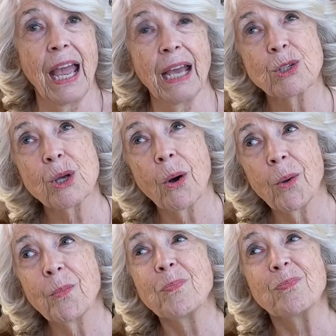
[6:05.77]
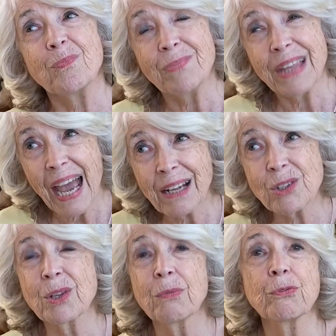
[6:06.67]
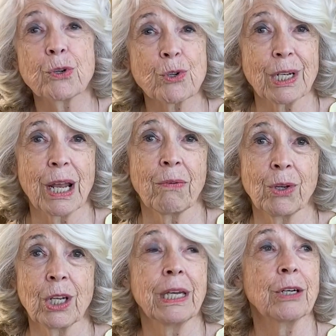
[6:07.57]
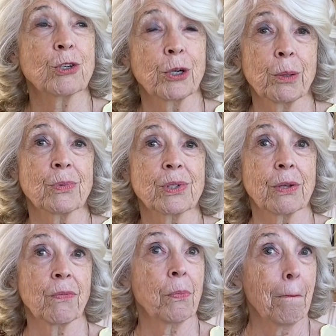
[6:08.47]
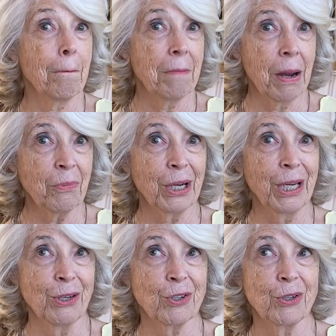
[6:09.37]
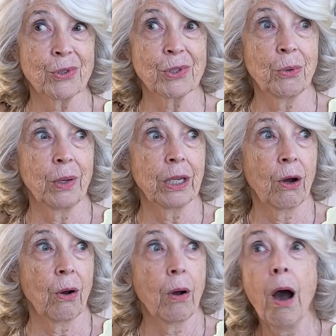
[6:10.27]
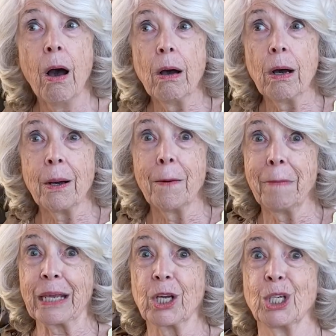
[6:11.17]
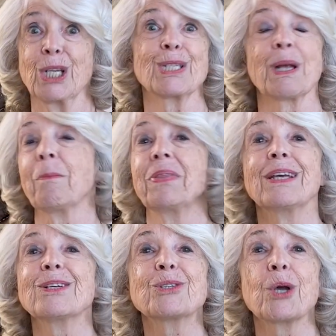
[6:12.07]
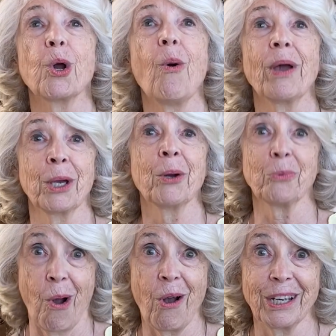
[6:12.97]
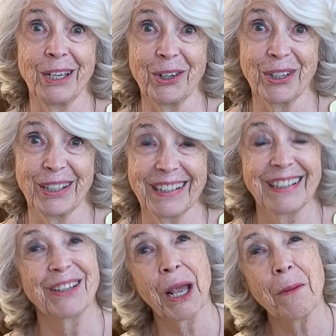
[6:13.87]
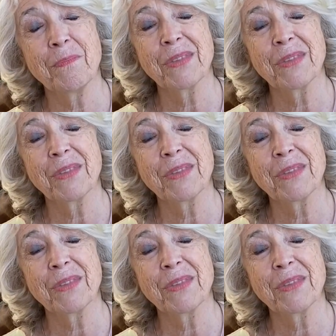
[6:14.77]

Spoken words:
And so that's the first level in terms of memory issues that we go, oh my goodness, something's going wrong here. Okay?